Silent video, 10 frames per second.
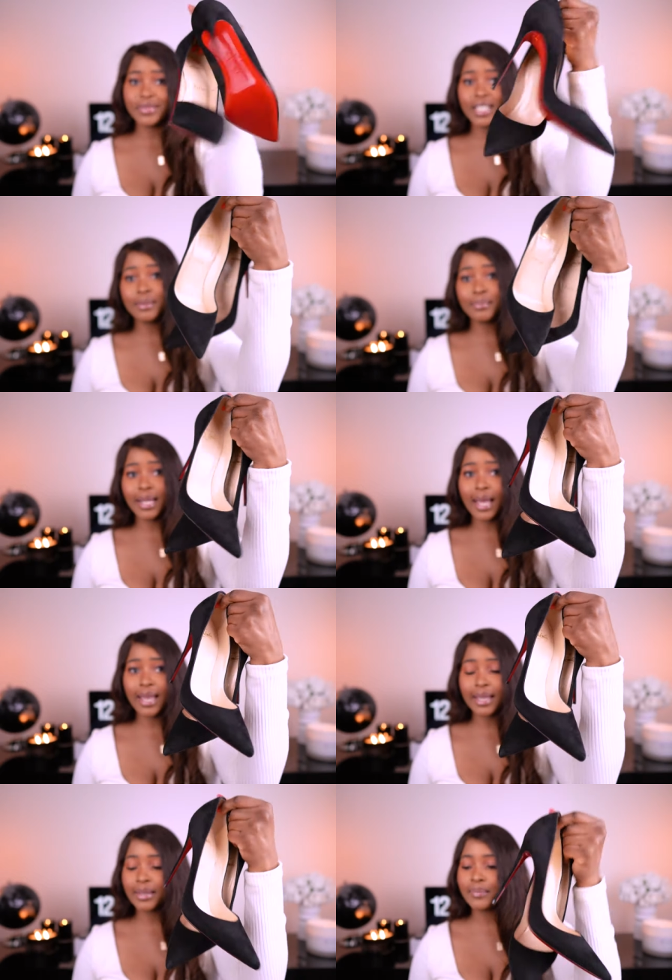in
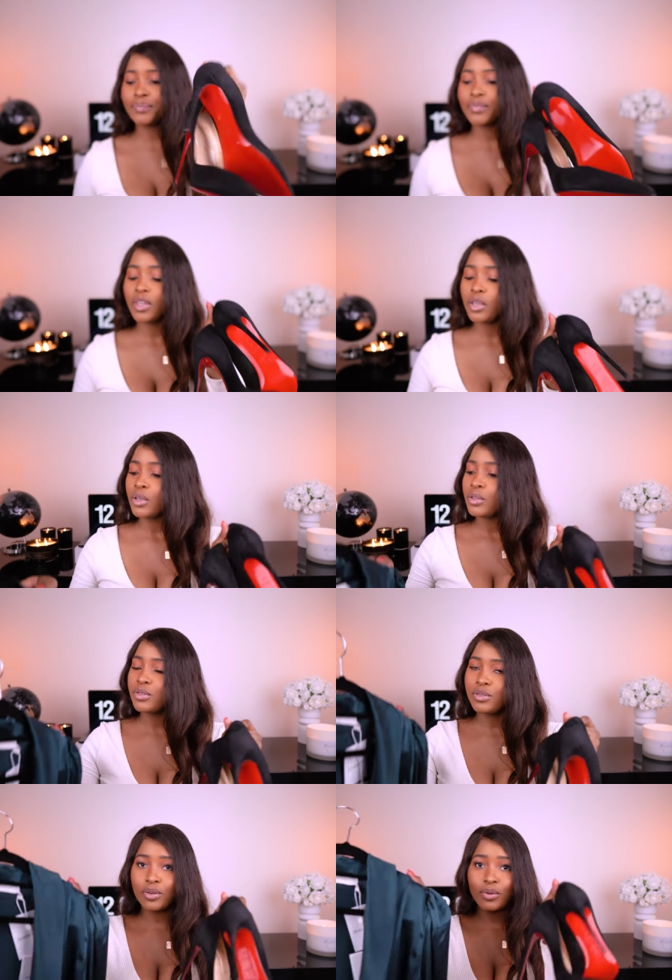black.
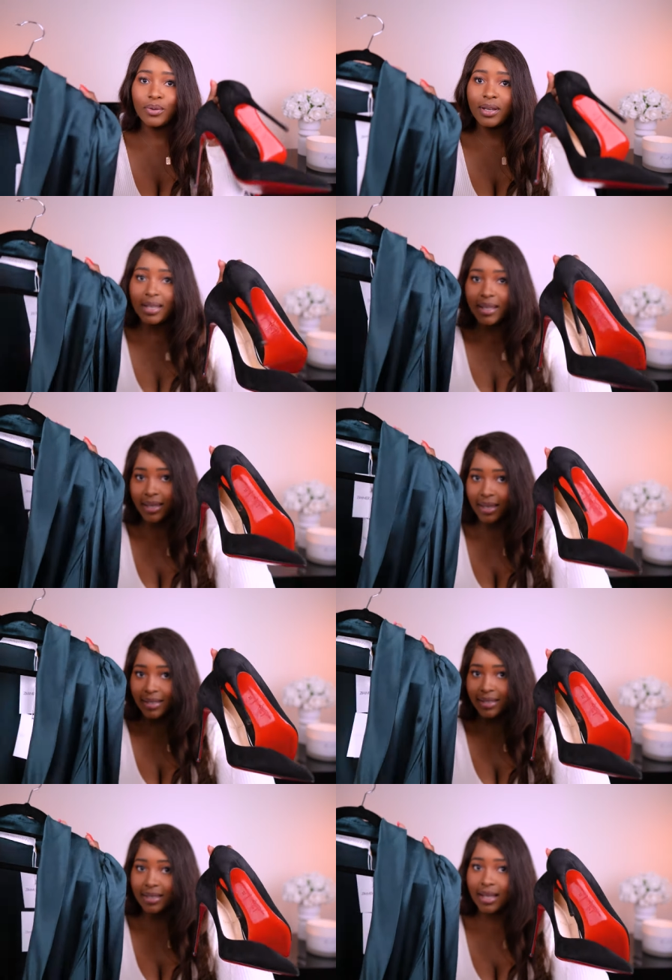So
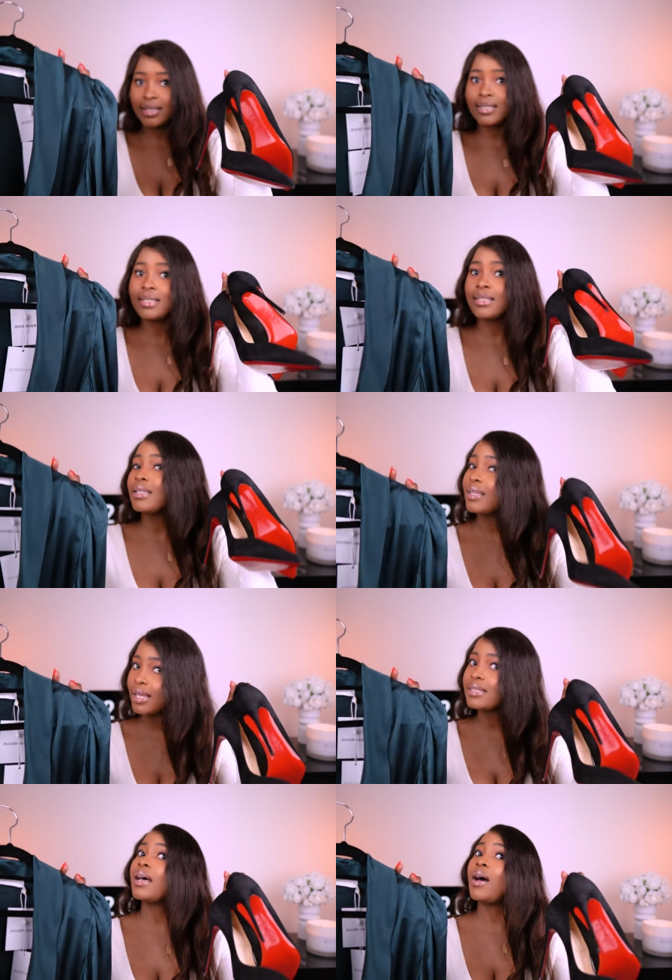yes, that's
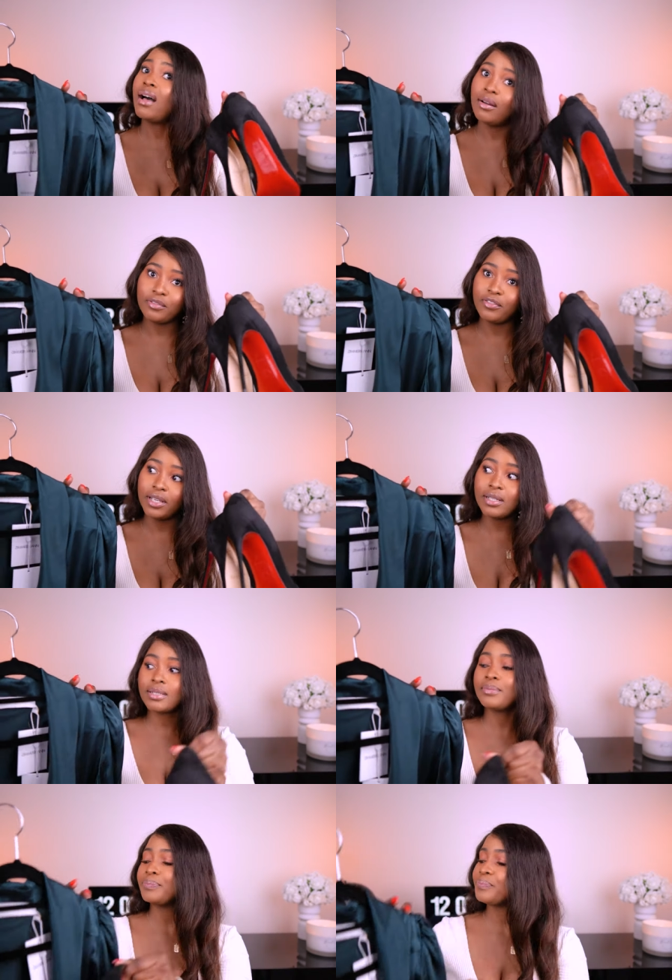that's our
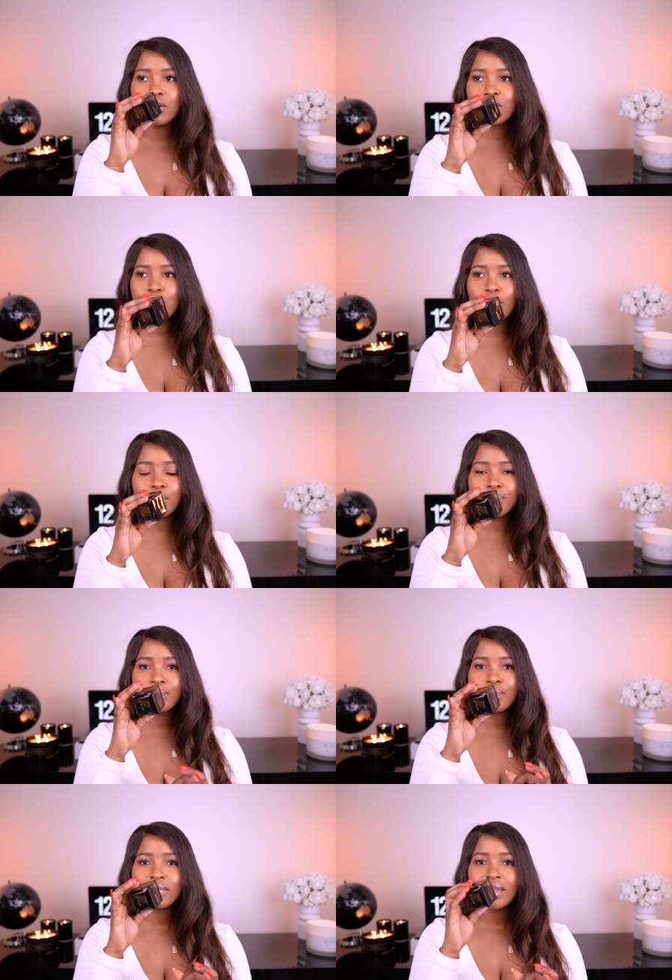outfit. So
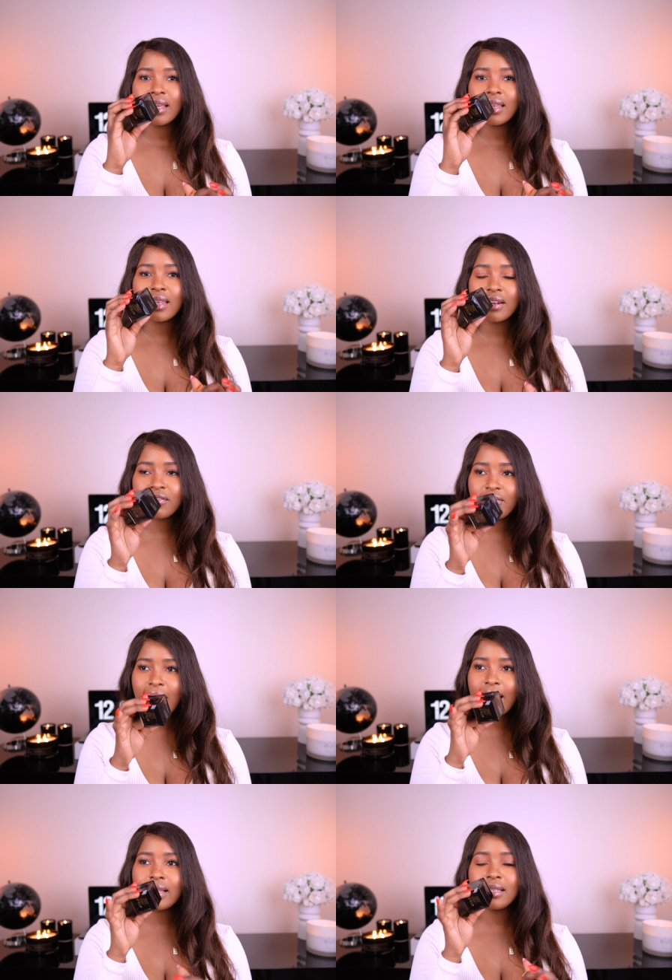that
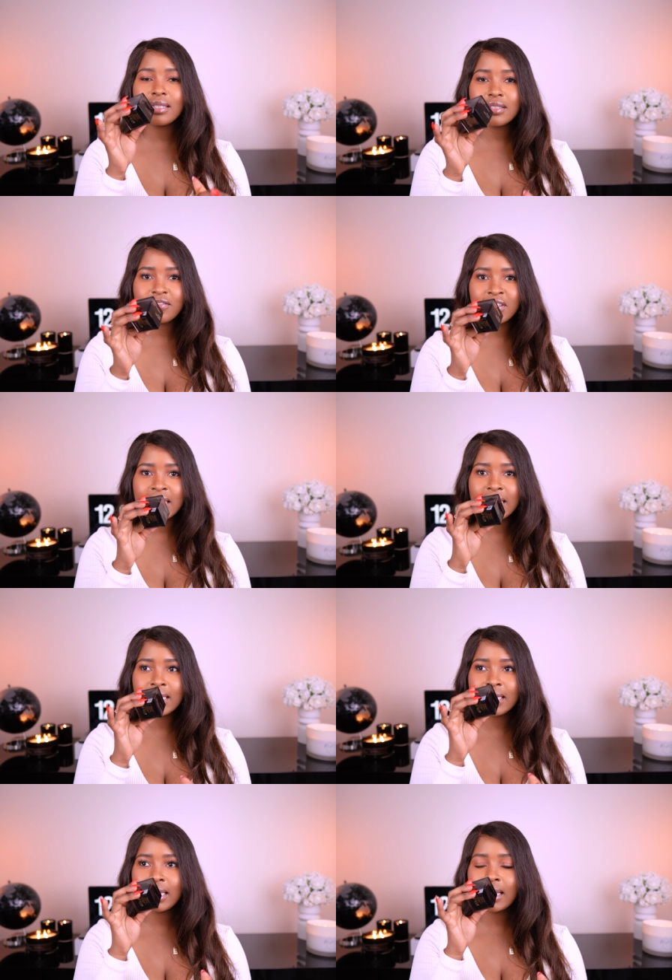violet,
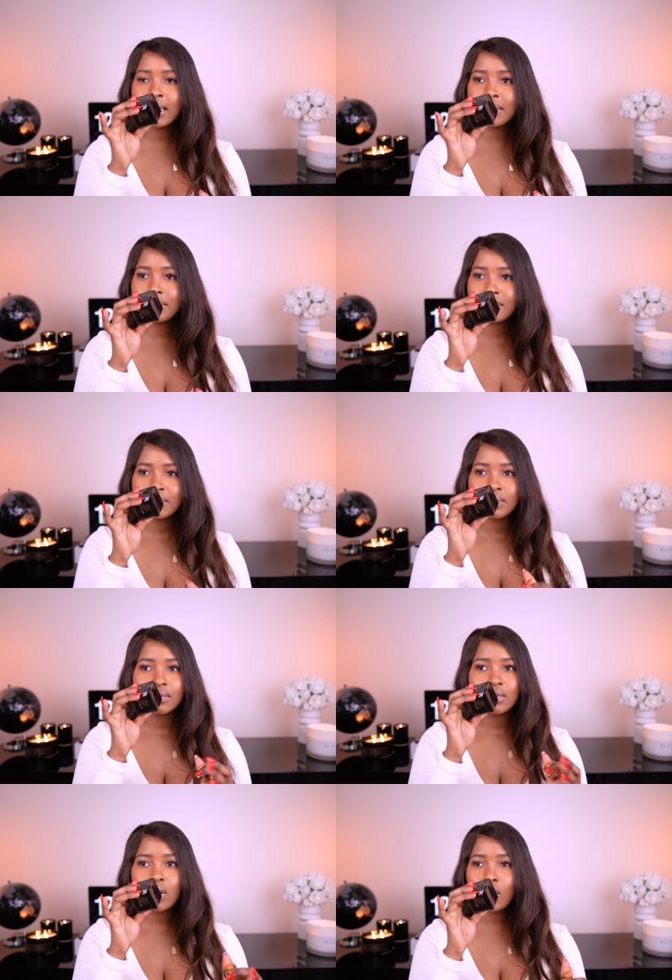vanilla,
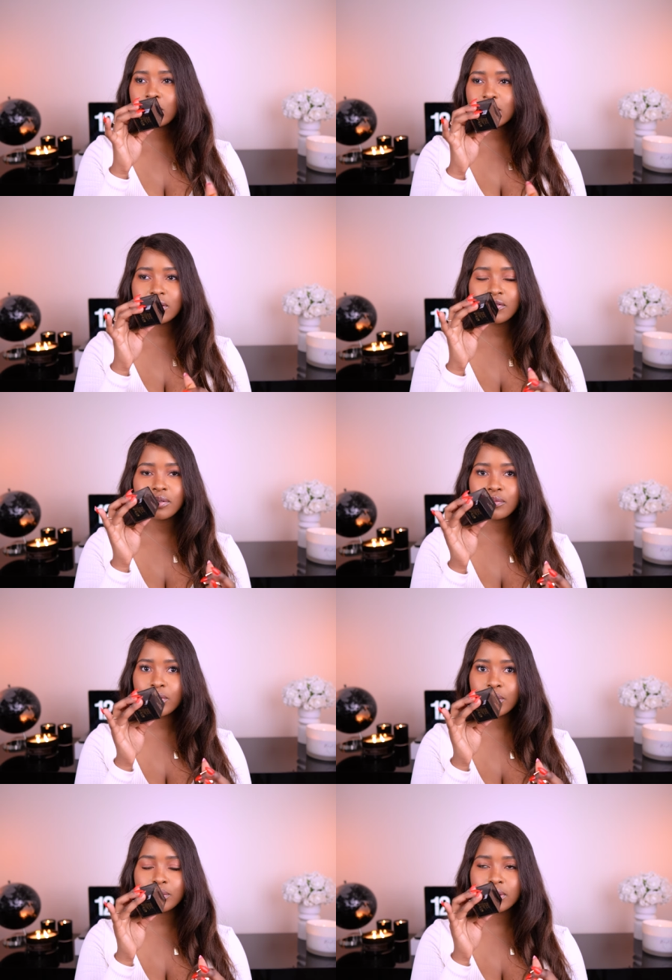all the different
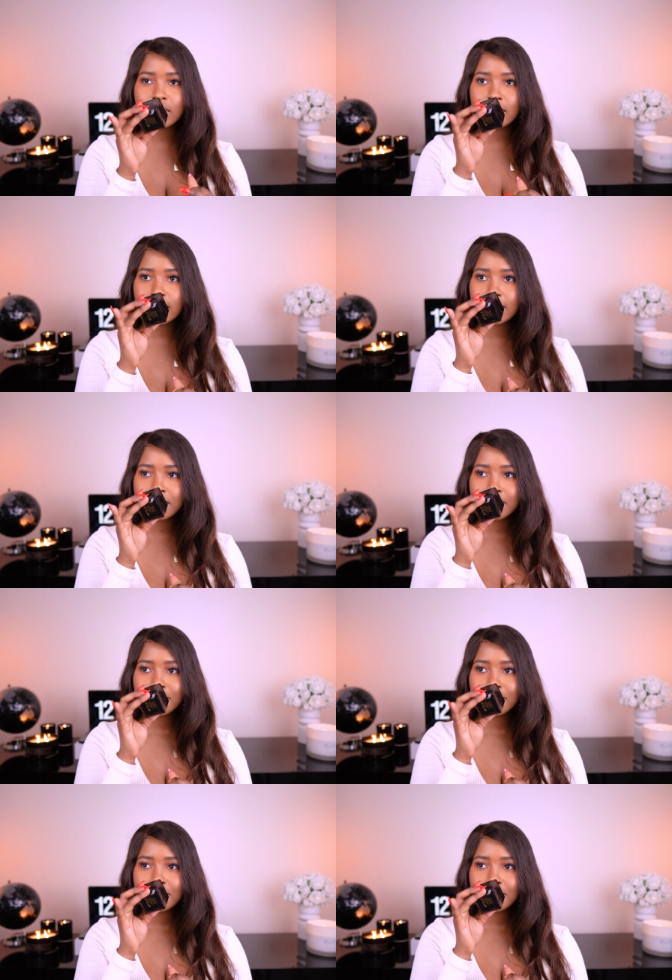roses,